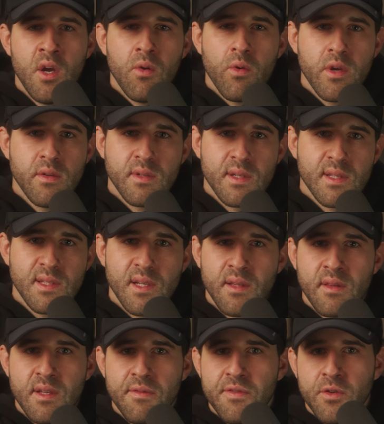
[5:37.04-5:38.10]
where you just
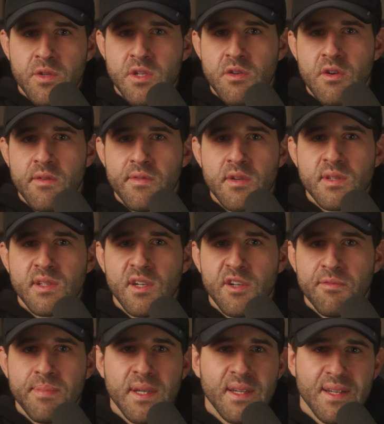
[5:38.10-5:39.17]
suddenly feel sure of
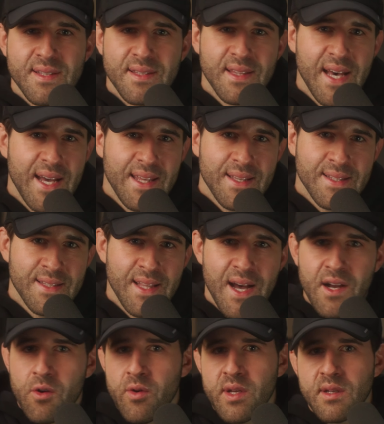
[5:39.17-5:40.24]
yourself because that is
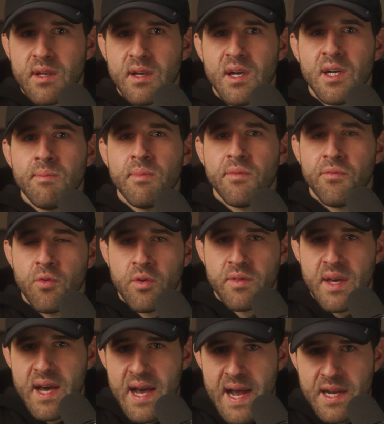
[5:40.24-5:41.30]
not going to come before
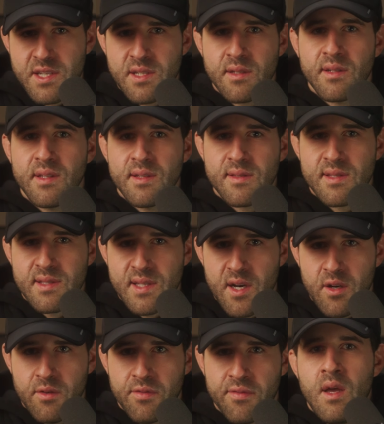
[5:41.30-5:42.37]
the action
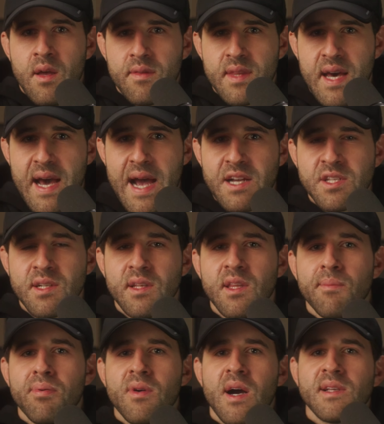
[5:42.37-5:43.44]
itself. The action and the
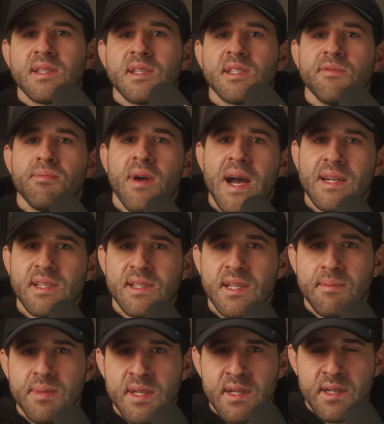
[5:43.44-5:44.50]
process of practicing
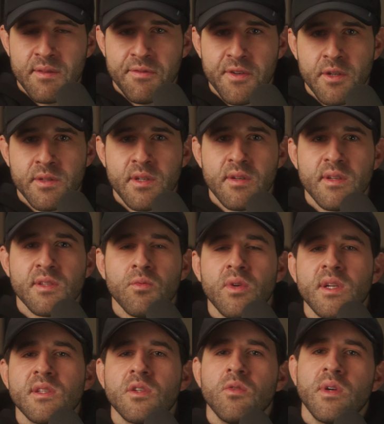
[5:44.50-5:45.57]
being unfiltered is what
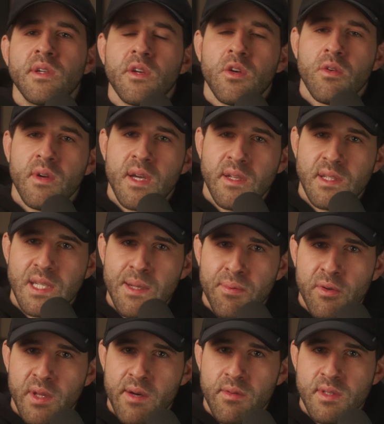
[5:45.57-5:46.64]
is going to create
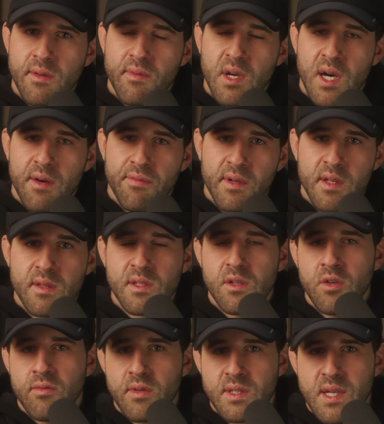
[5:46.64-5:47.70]
deeper levels of confidence
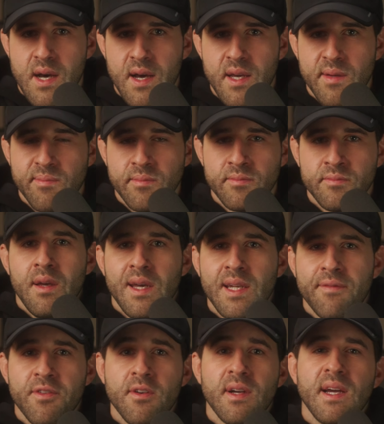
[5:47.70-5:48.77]
over time. And
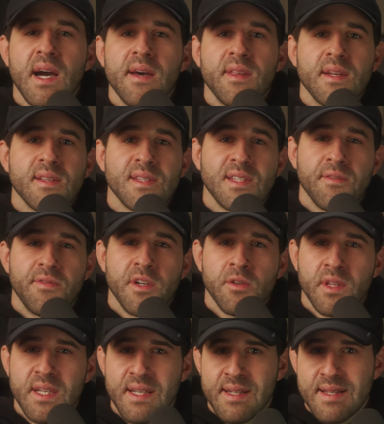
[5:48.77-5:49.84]
if you're a guy that is
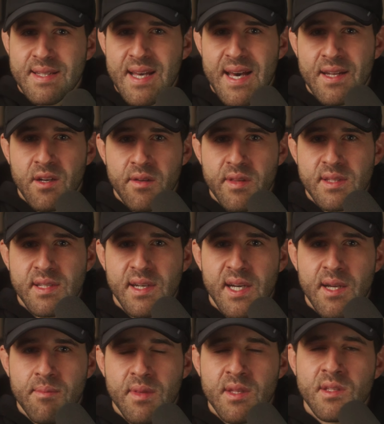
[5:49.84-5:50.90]
severely in his head all the
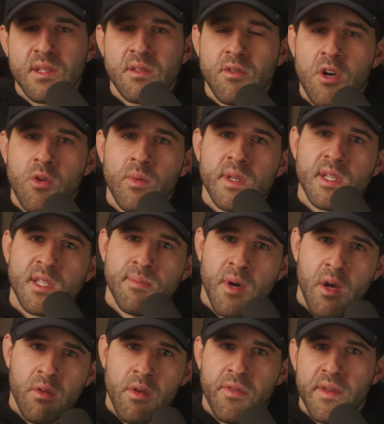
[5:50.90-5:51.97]
time, then start with
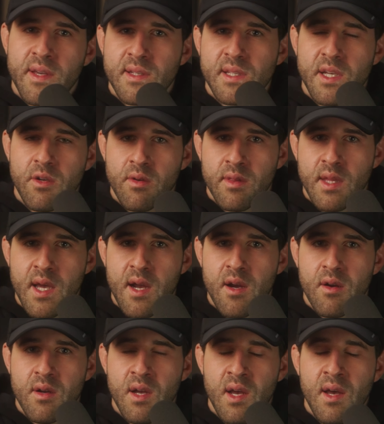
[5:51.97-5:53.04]
smaller things here and
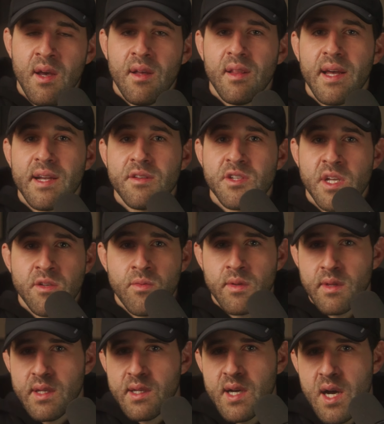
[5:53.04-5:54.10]
there, like
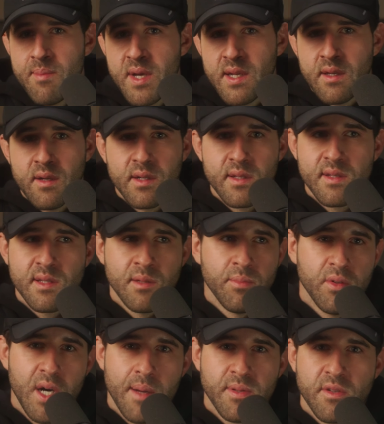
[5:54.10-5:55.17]
genuinely commenting on a
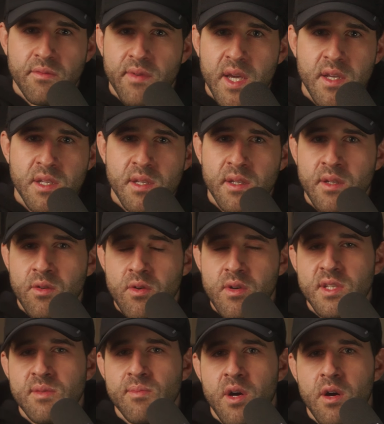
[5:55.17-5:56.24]
simple observation or a
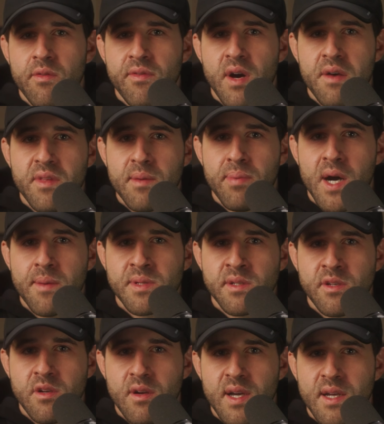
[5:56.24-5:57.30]
small thought that pops into
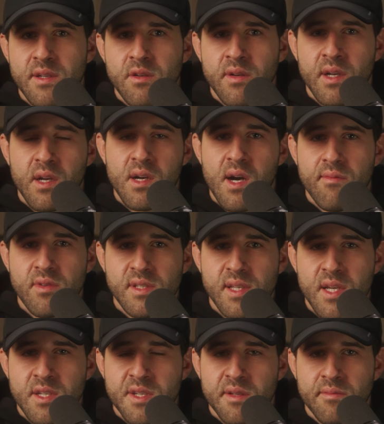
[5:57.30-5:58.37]
your head during a
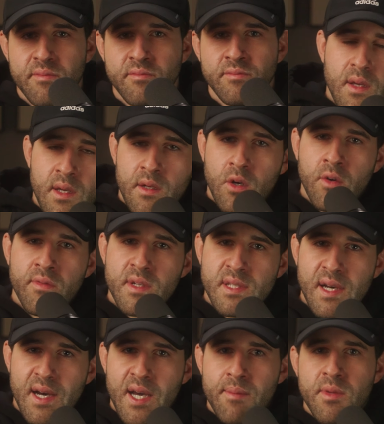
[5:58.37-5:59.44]
conversation. And over
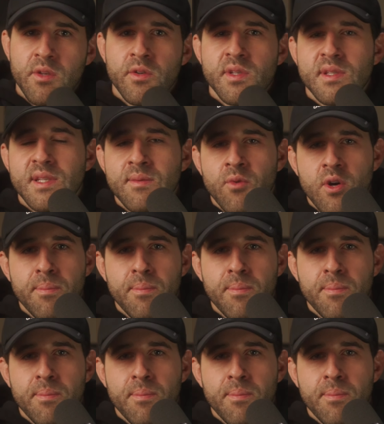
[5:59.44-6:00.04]
time, you'll see more